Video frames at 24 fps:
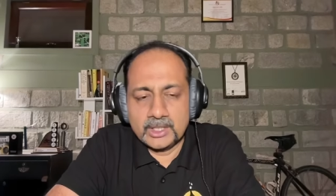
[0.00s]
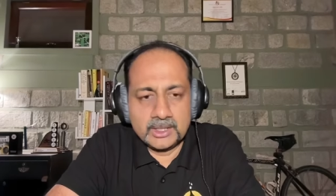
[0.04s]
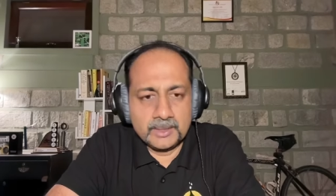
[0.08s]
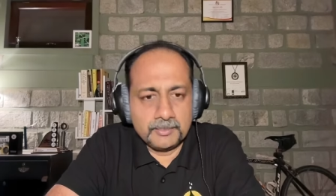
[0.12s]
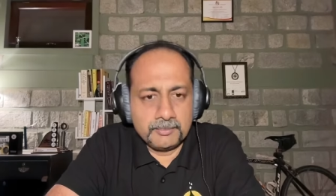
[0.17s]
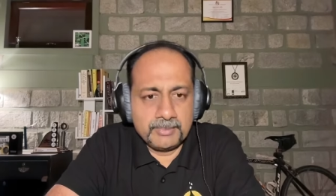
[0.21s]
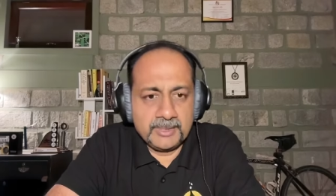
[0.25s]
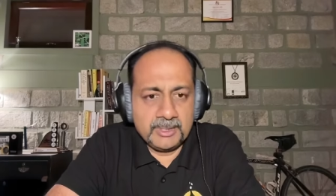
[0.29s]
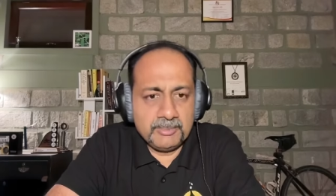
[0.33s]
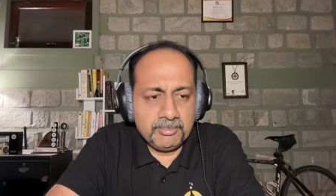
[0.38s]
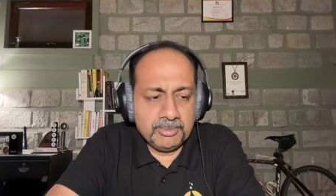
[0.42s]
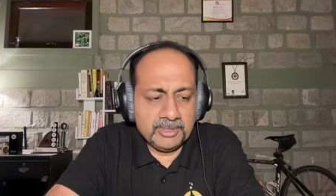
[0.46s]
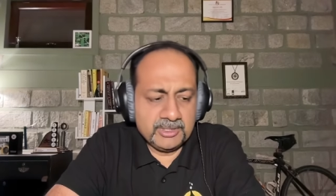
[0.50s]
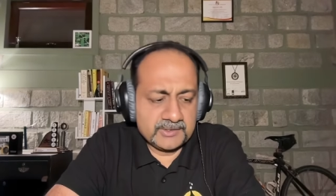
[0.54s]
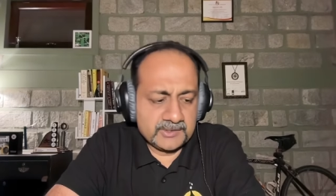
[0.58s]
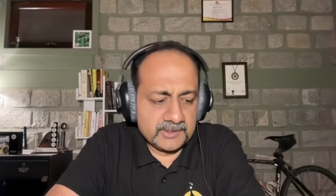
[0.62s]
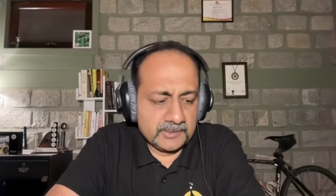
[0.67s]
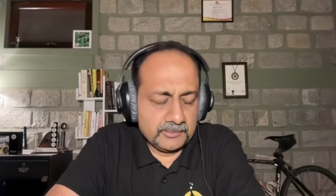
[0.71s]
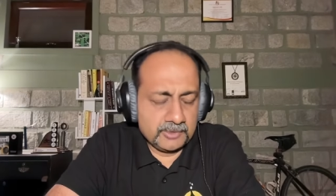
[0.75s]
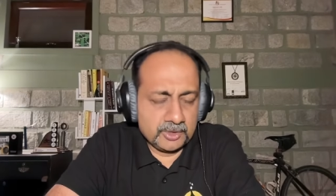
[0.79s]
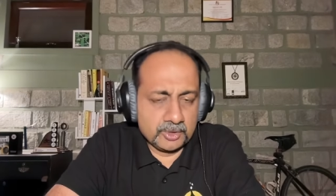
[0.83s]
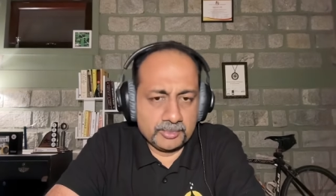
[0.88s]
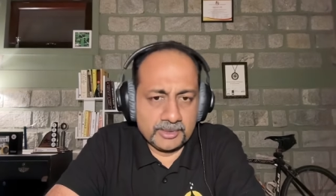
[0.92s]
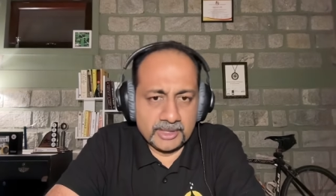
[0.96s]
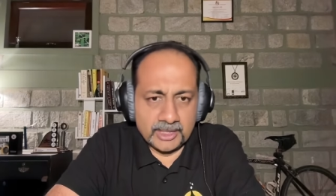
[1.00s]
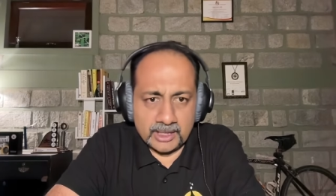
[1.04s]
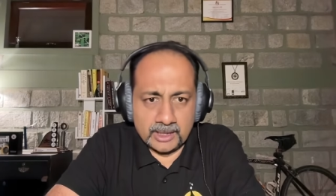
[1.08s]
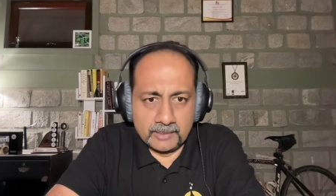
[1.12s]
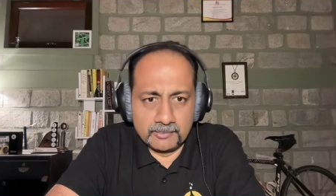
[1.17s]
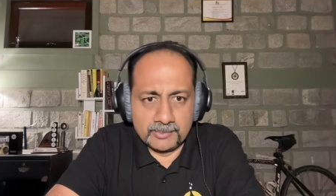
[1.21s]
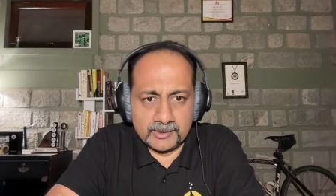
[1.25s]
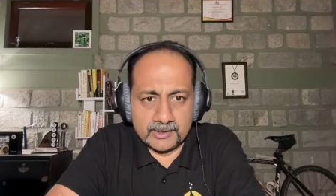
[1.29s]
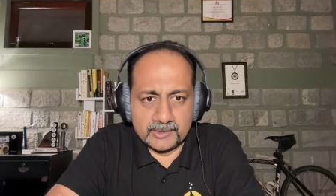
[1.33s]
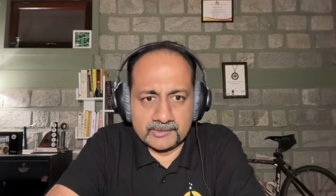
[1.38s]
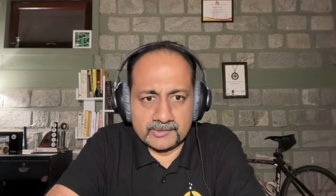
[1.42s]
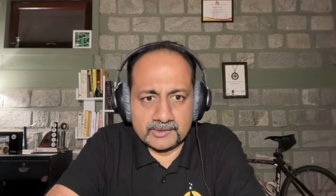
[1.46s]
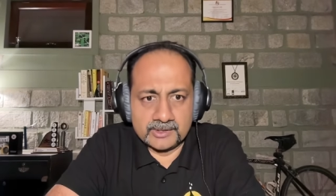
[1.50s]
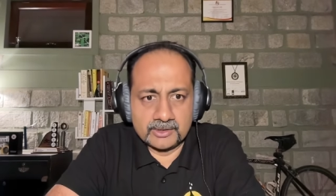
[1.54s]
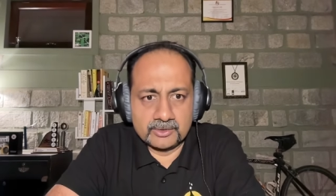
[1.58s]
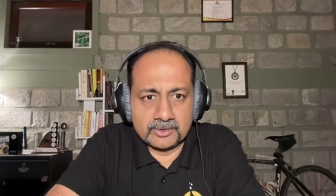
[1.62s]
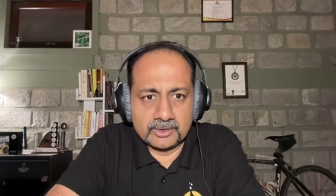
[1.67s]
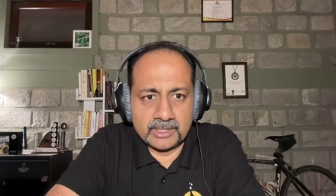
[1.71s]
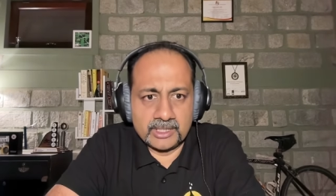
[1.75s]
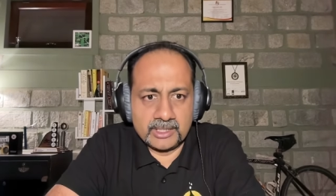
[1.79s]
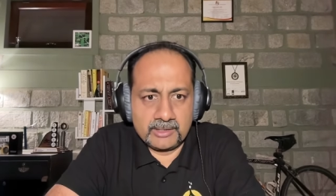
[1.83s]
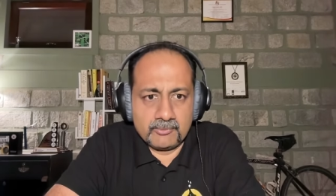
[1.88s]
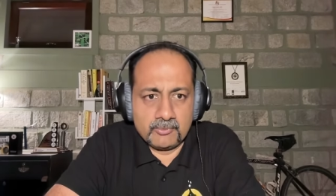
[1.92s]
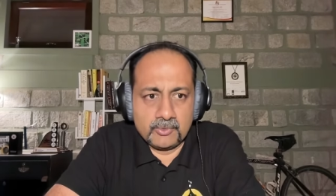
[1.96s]
The people seem to be helpless. They
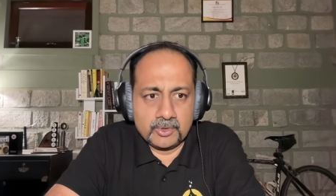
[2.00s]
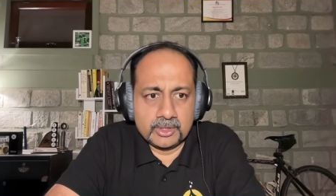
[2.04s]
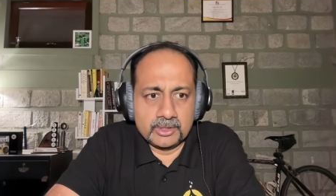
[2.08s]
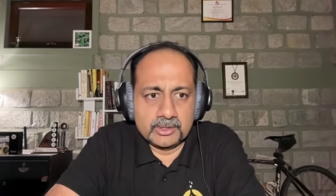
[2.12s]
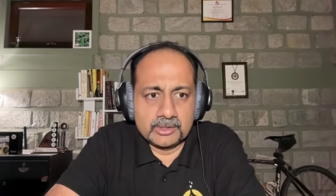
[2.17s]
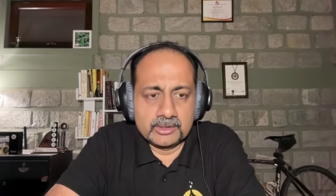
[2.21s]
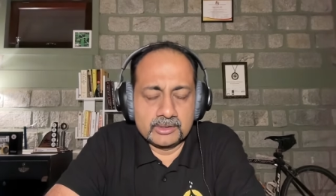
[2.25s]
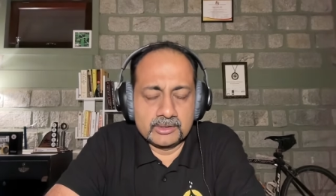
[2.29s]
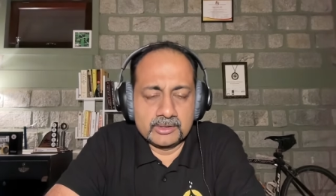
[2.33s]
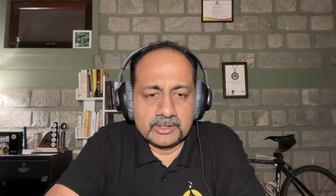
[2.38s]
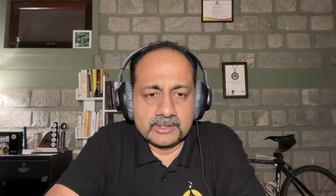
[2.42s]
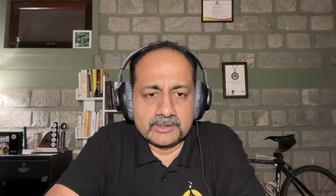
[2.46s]
don't have water.